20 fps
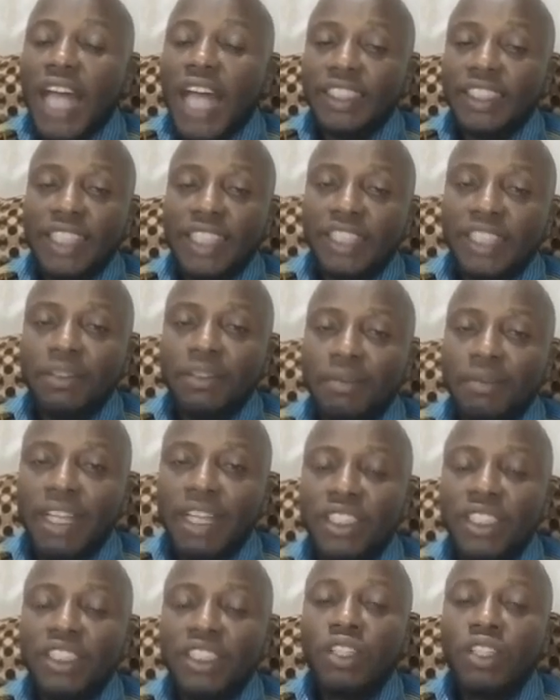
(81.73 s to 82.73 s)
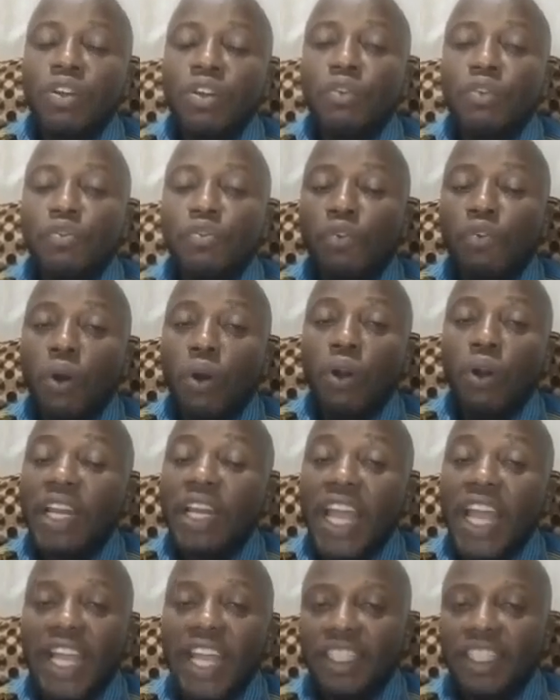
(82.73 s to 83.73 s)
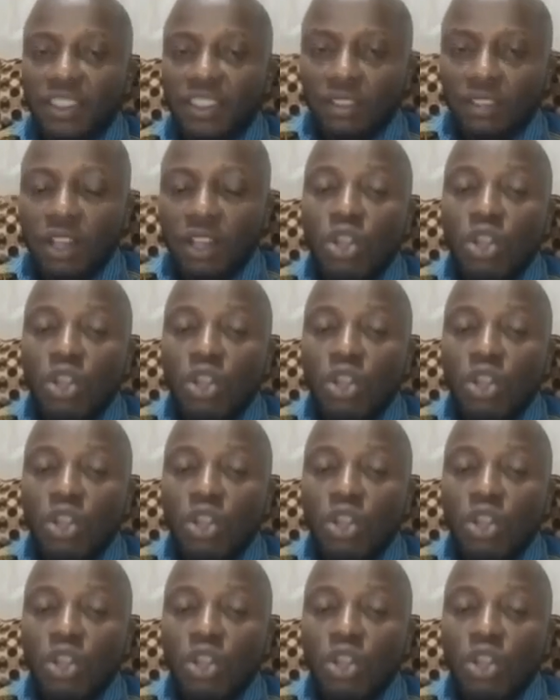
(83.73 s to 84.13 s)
assessment for learning.